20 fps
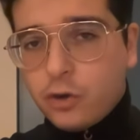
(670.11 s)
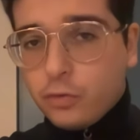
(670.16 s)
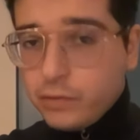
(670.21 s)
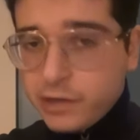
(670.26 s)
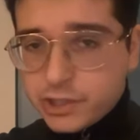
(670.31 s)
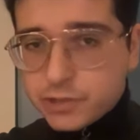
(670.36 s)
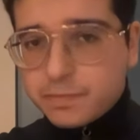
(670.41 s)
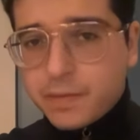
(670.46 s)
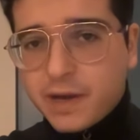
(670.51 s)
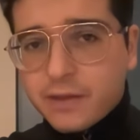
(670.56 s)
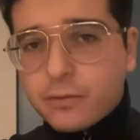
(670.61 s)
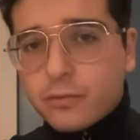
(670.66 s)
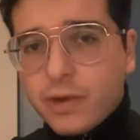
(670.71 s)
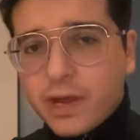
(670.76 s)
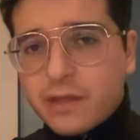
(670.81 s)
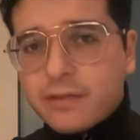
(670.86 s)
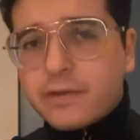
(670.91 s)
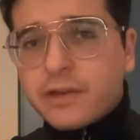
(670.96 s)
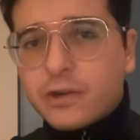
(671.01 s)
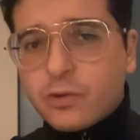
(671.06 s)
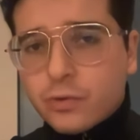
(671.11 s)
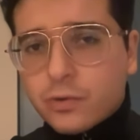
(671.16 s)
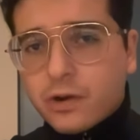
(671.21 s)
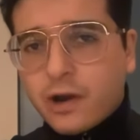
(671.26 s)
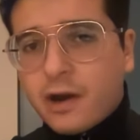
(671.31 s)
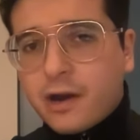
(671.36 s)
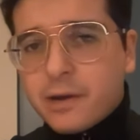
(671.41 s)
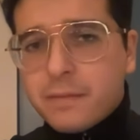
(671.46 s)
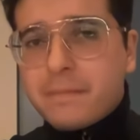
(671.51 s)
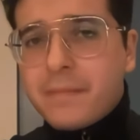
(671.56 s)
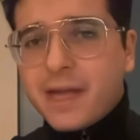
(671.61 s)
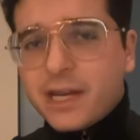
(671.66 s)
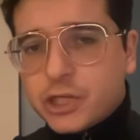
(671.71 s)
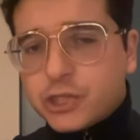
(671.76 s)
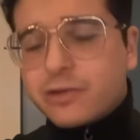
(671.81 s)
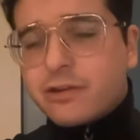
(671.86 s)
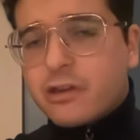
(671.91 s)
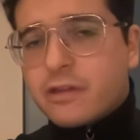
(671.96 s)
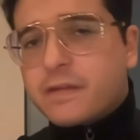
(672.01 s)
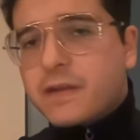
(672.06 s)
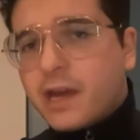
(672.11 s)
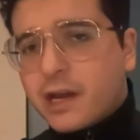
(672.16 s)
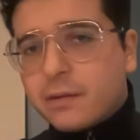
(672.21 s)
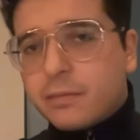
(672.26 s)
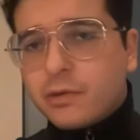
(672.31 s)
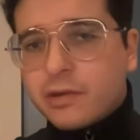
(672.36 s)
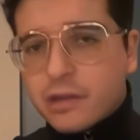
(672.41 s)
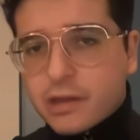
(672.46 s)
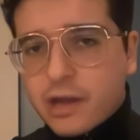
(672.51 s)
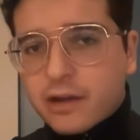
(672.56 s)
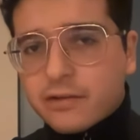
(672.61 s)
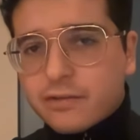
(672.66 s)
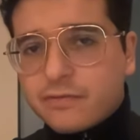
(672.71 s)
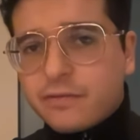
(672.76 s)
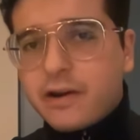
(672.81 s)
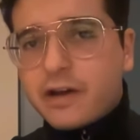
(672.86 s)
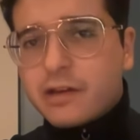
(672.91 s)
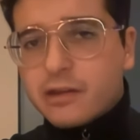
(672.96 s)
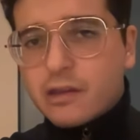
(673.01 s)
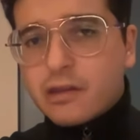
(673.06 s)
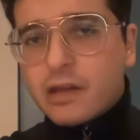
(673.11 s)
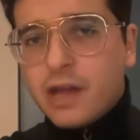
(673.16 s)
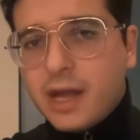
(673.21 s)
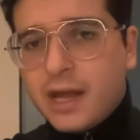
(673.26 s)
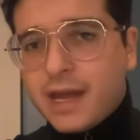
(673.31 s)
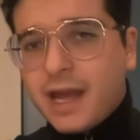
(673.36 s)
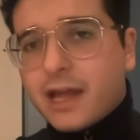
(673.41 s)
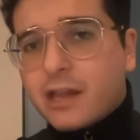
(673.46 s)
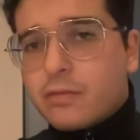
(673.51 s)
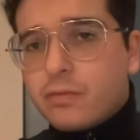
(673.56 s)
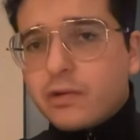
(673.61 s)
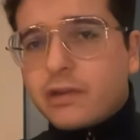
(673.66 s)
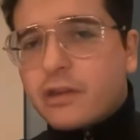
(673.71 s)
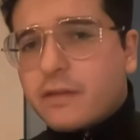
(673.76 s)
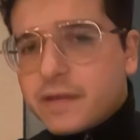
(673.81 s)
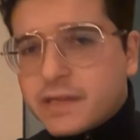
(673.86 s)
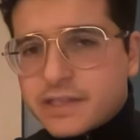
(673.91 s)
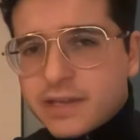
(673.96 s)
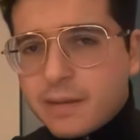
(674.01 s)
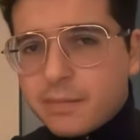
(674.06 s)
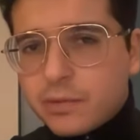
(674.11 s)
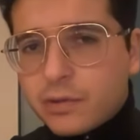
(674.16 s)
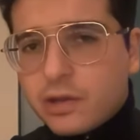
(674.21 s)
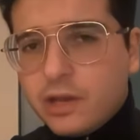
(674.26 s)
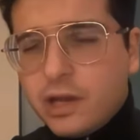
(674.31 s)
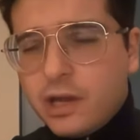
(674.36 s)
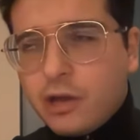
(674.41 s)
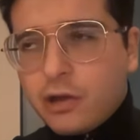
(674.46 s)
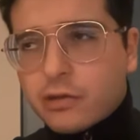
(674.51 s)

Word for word: which, by the way, the Quran mentions the animal sacrifices as well as the temple.